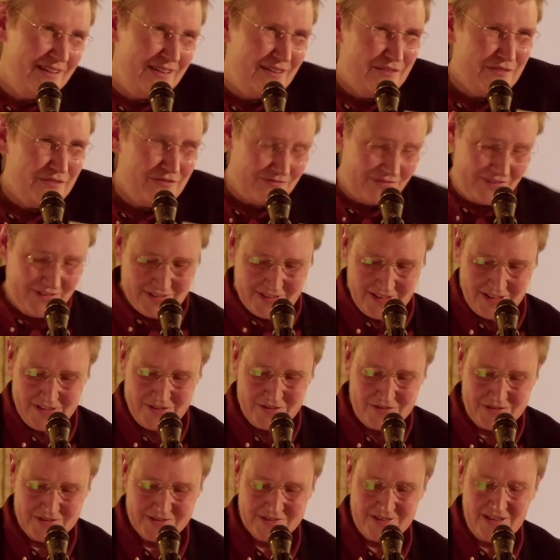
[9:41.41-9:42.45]
You don't feel
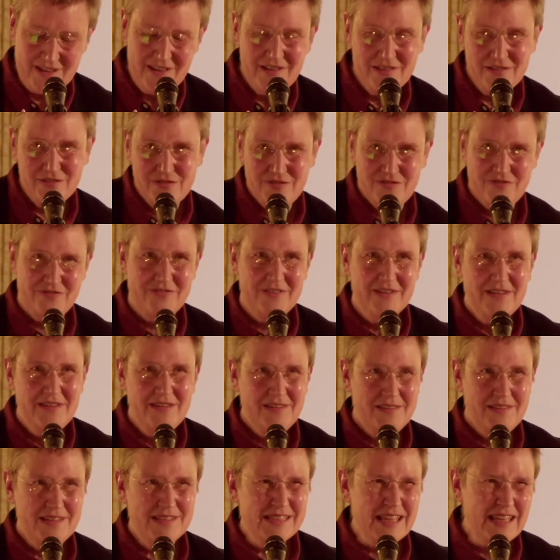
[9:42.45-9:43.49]
like yourself.
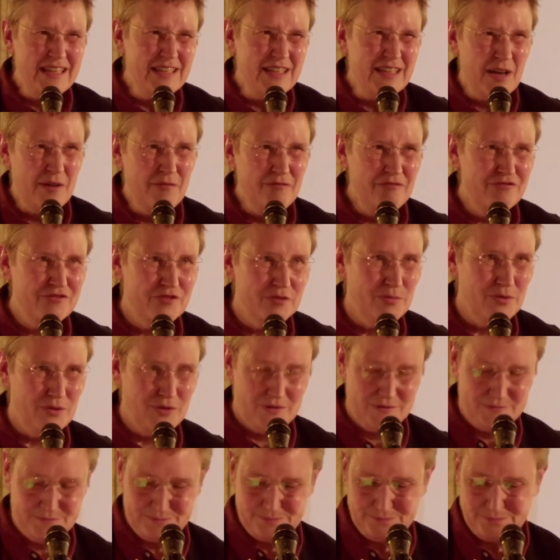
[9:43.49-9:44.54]
It's
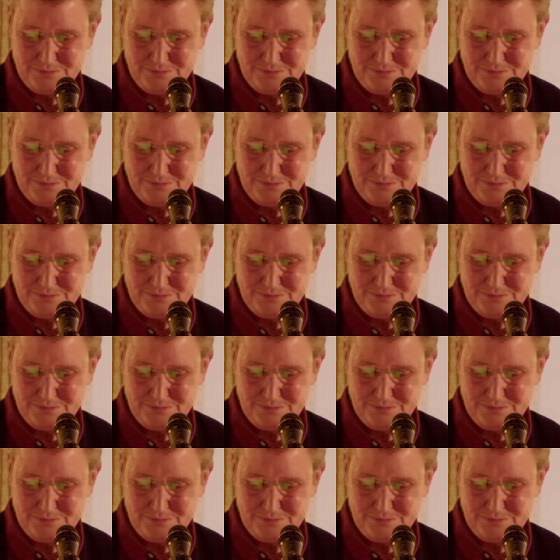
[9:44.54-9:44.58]
uncomfortable.